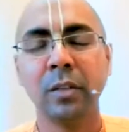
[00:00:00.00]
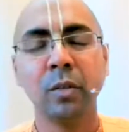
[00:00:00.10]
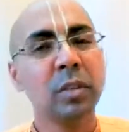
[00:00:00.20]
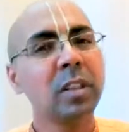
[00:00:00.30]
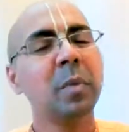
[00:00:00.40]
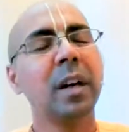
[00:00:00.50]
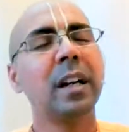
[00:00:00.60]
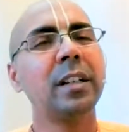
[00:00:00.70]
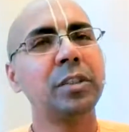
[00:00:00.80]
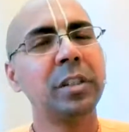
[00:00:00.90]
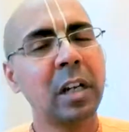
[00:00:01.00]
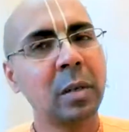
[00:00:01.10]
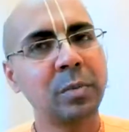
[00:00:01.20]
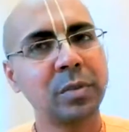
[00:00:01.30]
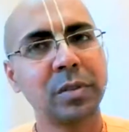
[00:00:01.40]
Kunti Maharani, she
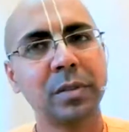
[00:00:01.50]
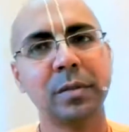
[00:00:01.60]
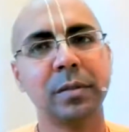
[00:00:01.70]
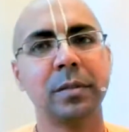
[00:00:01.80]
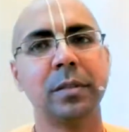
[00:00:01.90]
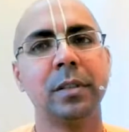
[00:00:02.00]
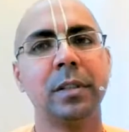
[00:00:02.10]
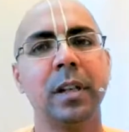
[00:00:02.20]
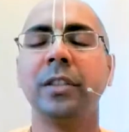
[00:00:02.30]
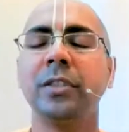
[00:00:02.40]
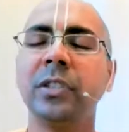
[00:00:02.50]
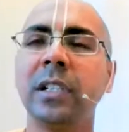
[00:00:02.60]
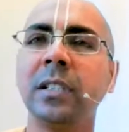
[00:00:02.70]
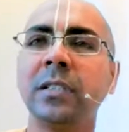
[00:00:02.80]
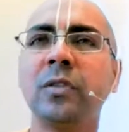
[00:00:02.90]
comes and she
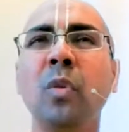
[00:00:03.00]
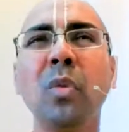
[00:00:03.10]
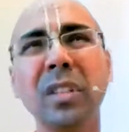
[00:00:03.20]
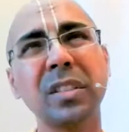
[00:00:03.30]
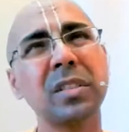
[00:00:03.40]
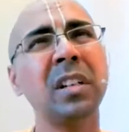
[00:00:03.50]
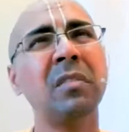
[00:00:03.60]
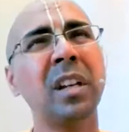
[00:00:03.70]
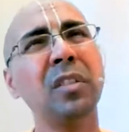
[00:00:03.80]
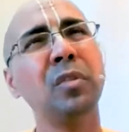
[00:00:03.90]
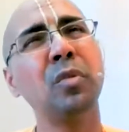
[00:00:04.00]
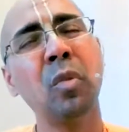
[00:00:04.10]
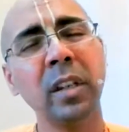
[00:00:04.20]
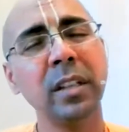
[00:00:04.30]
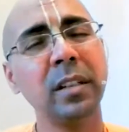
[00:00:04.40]
tells, "Oh Krishna, why are you
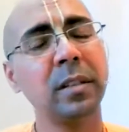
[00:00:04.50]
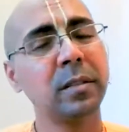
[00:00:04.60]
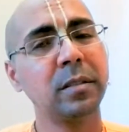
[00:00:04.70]
going?